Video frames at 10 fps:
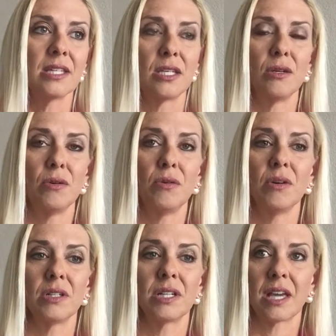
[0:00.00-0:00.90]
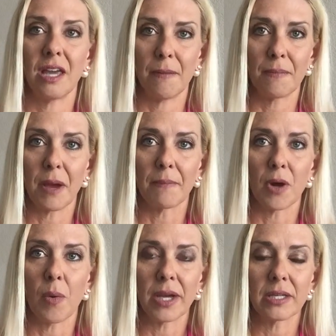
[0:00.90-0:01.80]
to keep them
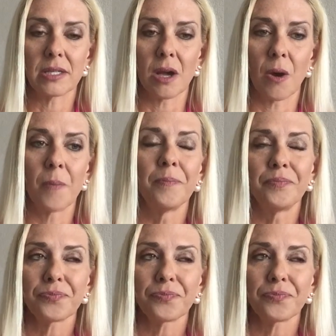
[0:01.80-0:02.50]
going. So